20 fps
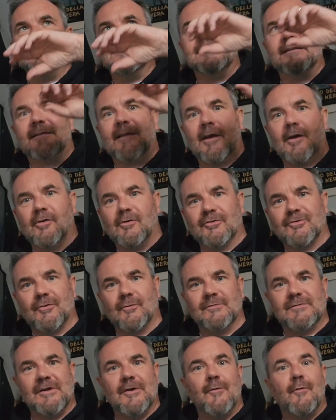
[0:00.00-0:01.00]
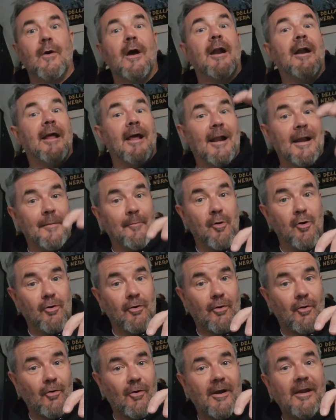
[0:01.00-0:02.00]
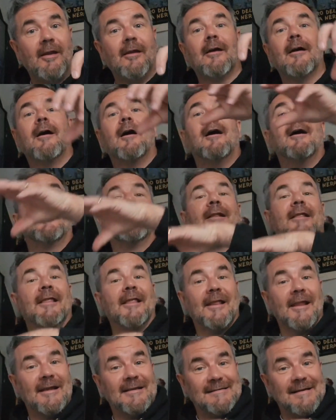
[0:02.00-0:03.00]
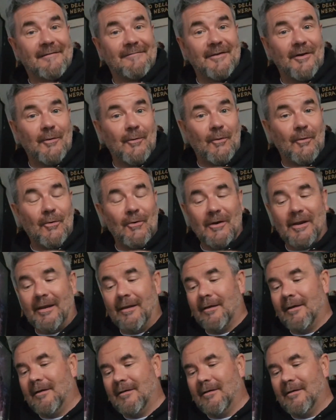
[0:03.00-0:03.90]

they also do an early morning cookie and a late afternoon cookie,